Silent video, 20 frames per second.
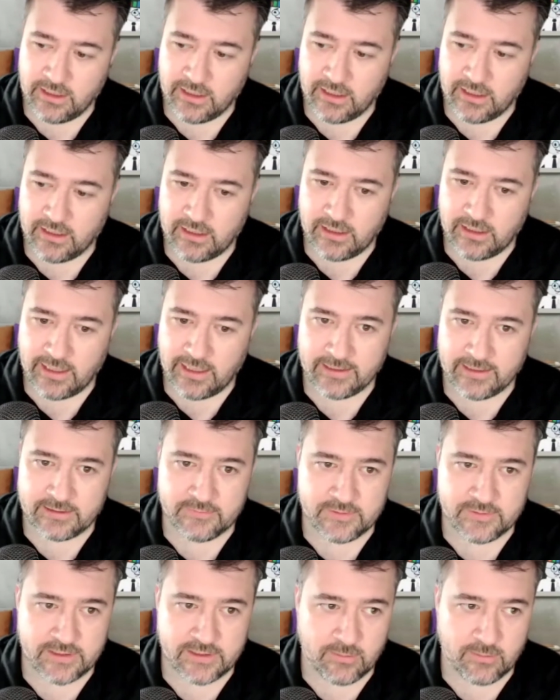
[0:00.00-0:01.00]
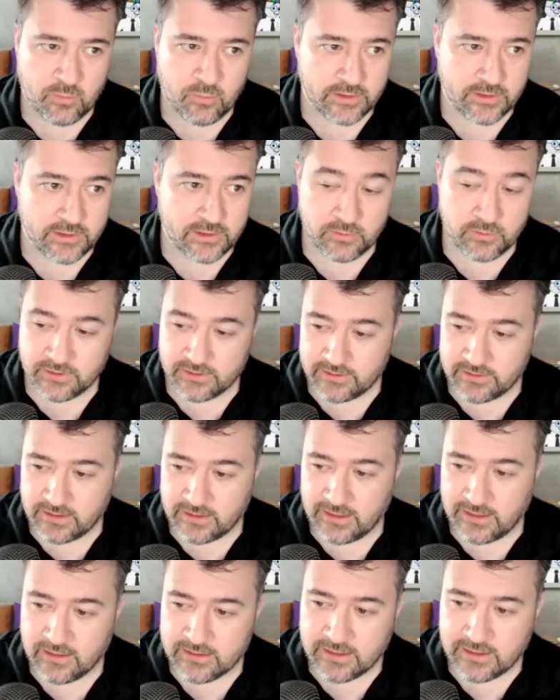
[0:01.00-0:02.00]
active setup works with
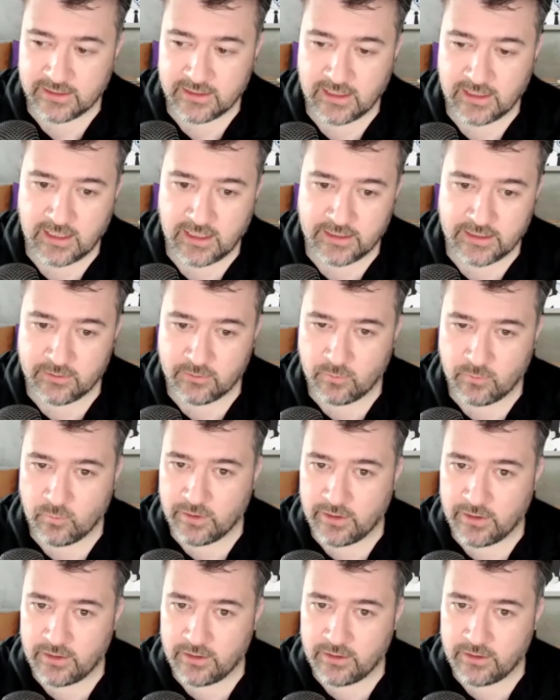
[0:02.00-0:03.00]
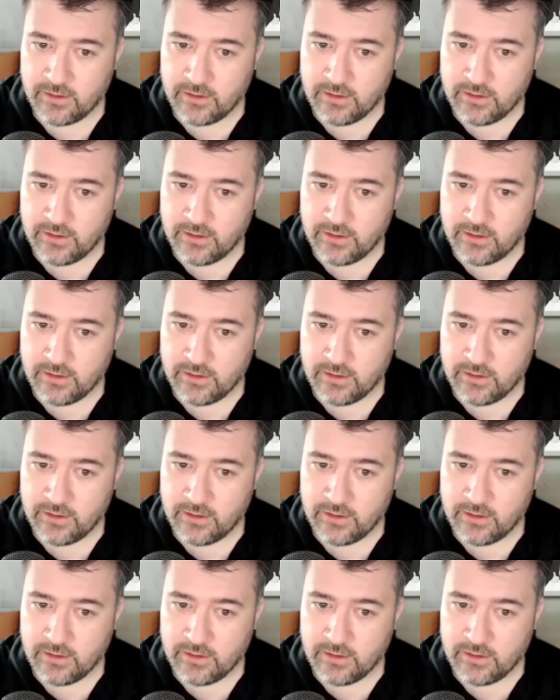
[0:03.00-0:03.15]
Helge Klein, where